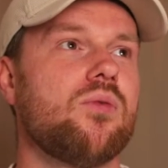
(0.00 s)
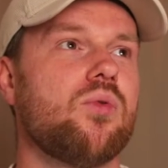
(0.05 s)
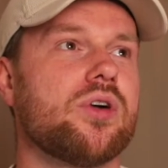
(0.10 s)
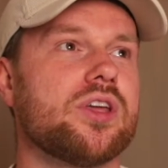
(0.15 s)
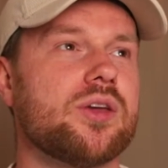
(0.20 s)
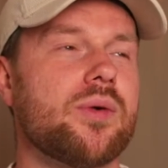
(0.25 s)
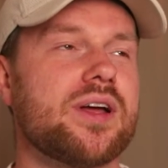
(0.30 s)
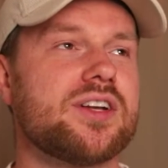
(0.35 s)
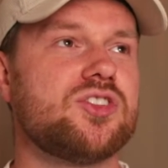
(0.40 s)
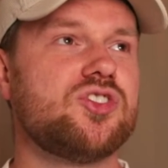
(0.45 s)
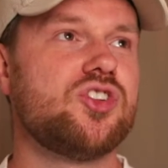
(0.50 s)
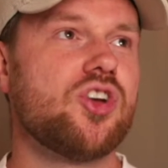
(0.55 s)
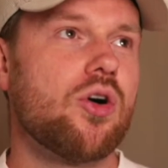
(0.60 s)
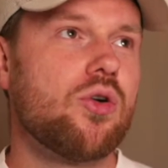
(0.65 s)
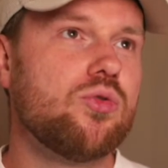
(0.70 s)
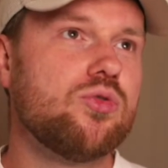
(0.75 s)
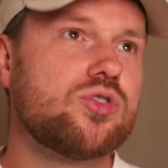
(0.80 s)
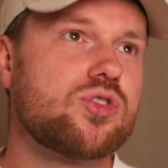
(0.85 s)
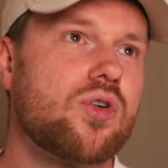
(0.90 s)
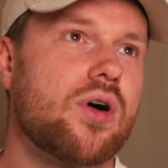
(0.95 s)
you had
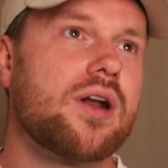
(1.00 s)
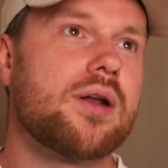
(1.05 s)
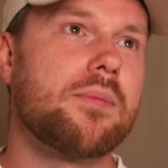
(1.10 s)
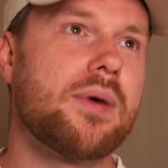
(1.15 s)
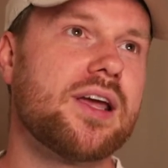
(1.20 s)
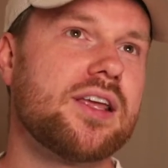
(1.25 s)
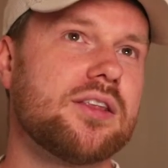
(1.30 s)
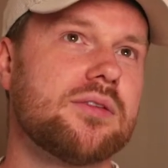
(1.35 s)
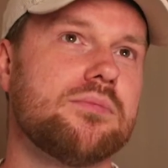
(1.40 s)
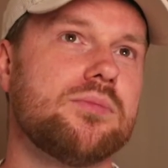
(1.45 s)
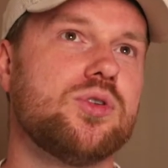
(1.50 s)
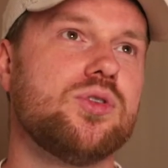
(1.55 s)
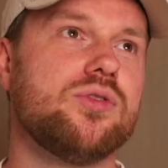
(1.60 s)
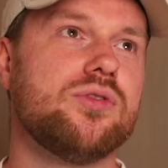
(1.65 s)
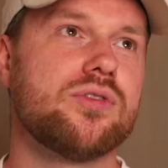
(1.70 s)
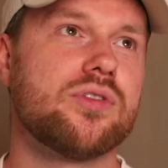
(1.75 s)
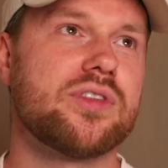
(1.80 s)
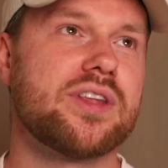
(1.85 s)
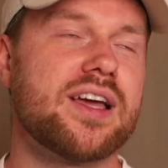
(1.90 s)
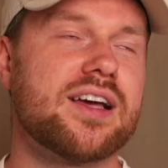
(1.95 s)
Joe trying to make the move
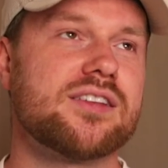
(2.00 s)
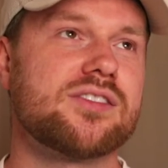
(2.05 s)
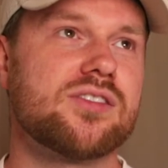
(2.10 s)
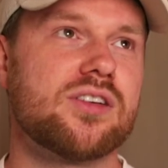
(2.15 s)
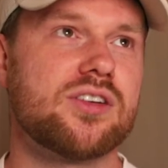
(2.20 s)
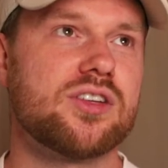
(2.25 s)
on the outside